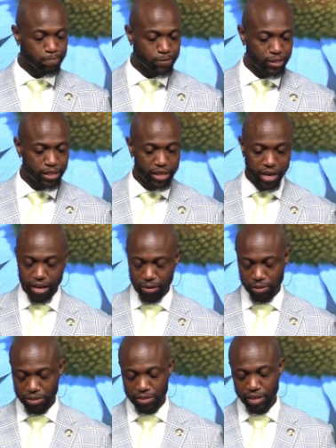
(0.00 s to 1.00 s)
They came
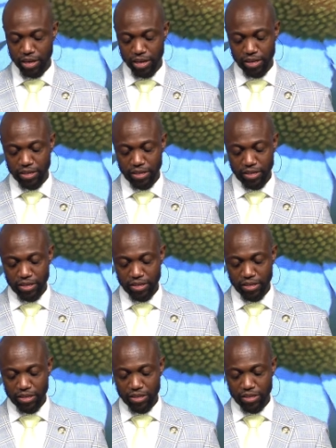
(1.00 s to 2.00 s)
and said,
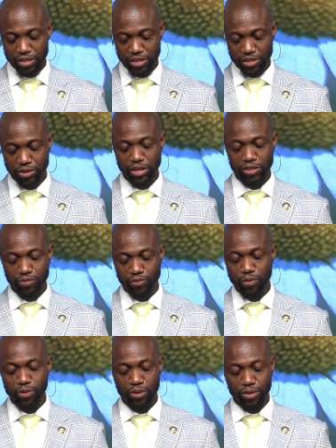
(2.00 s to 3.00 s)
stretch
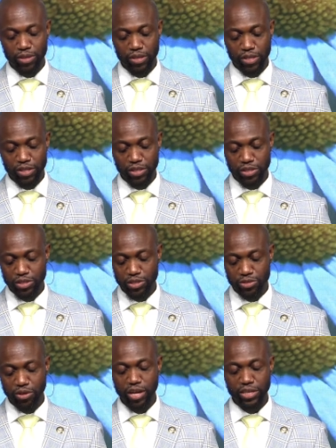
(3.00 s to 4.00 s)
forth,
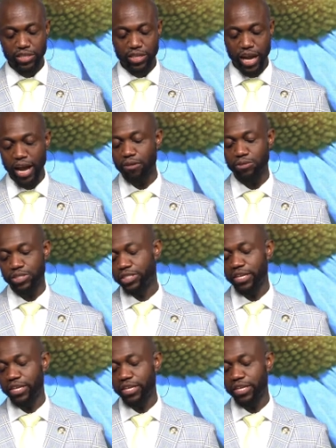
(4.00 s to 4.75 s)
stretch out your